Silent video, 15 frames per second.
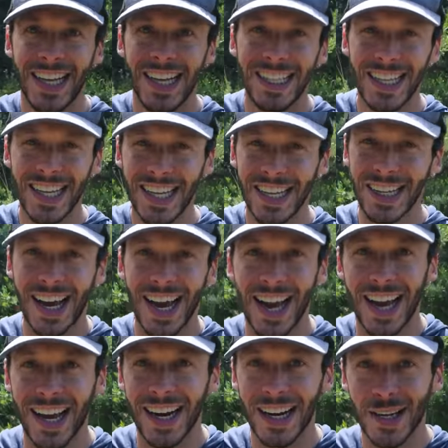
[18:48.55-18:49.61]
this little
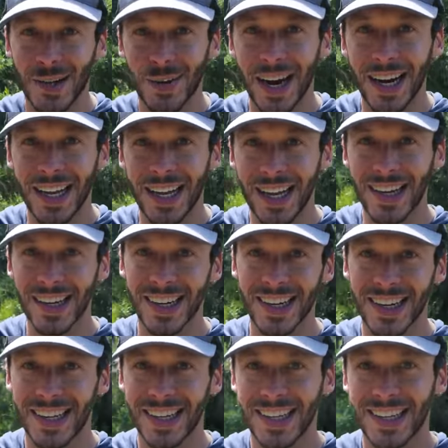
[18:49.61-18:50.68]
guy right
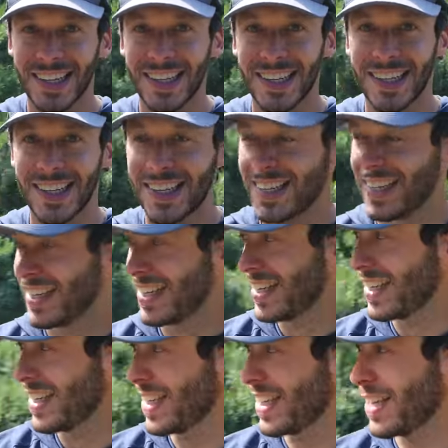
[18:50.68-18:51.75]
here.
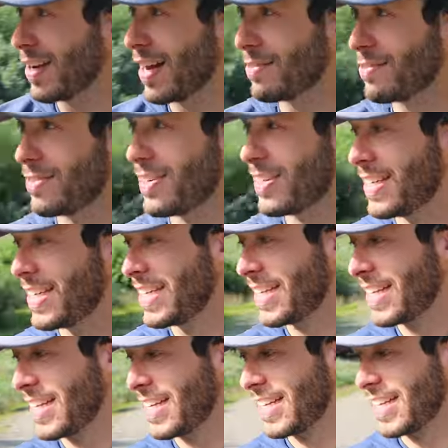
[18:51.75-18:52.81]
You know, I've,
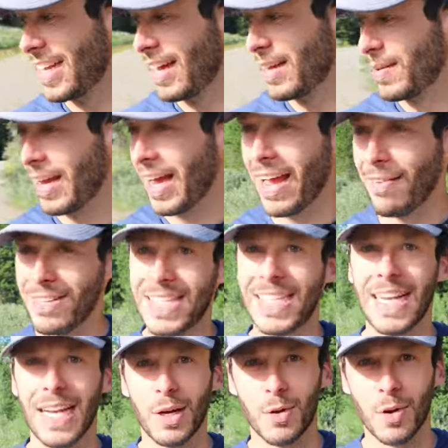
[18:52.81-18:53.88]
I haven't
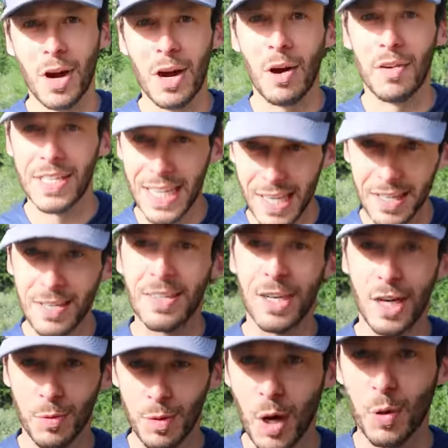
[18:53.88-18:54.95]
seen it grow. I've seen it,
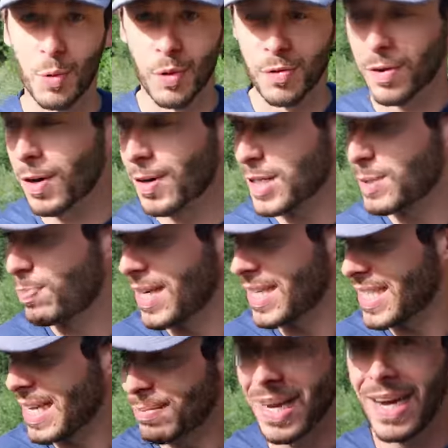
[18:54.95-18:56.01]
you know, go in reverse,
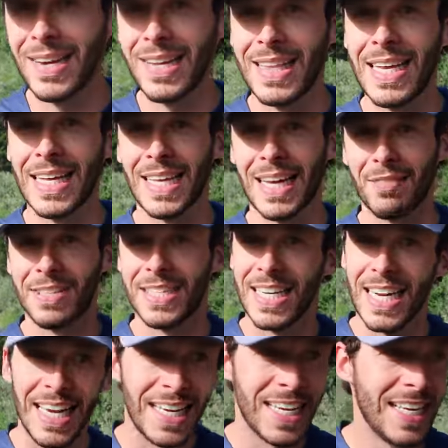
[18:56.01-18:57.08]
but same kind of thing. Like I've
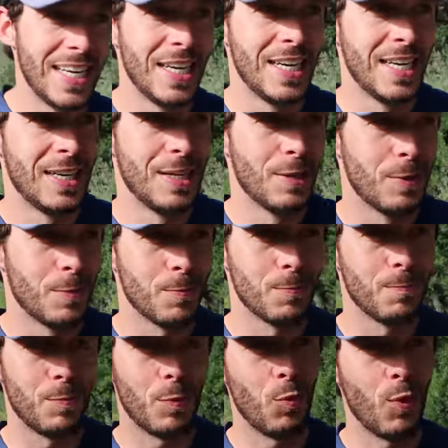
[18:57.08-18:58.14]
seen
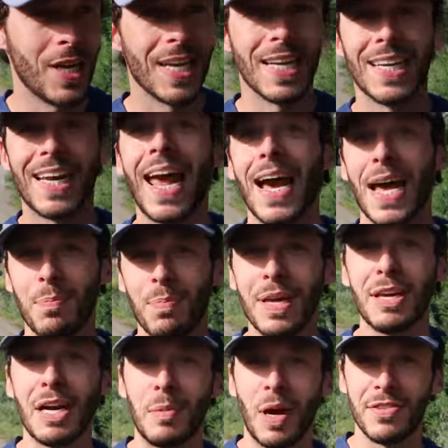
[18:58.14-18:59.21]
what it can
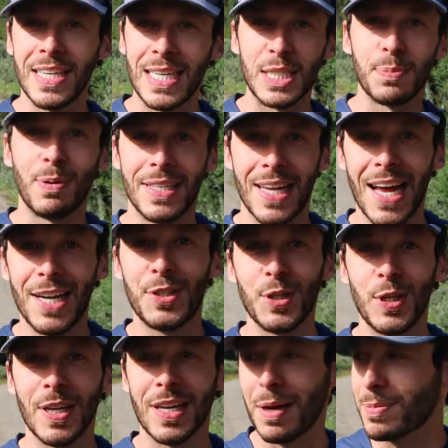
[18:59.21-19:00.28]
become. I've seen its
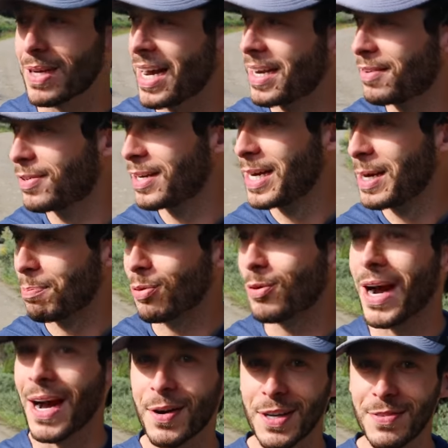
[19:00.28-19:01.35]
potential, and I'm kind of
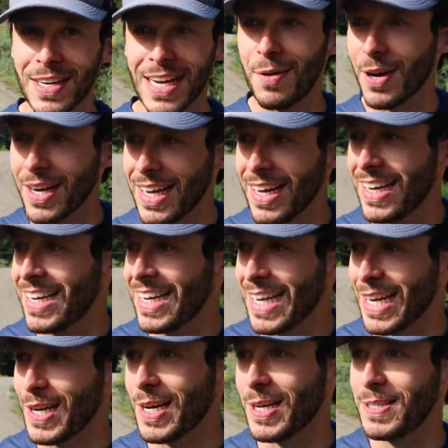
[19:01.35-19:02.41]
proud of it. I want to,
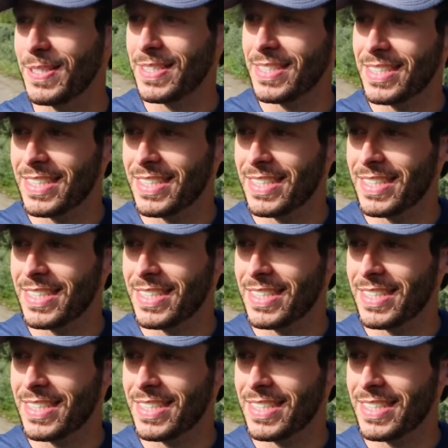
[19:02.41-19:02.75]
you know,